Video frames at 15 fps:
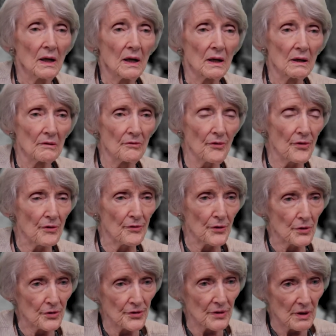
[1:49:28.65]
of the
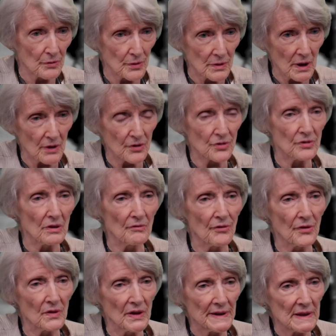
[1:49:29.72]
first introduction of
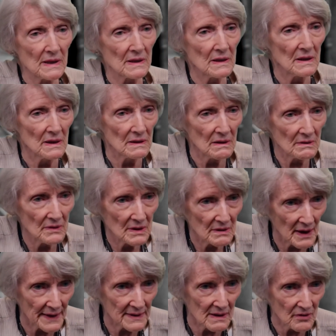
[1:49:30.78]
the LINC in
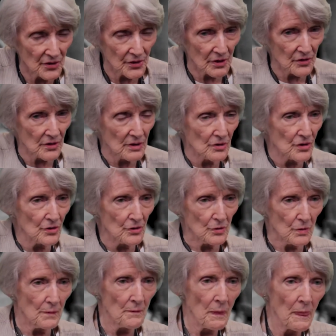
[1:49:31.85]
1962.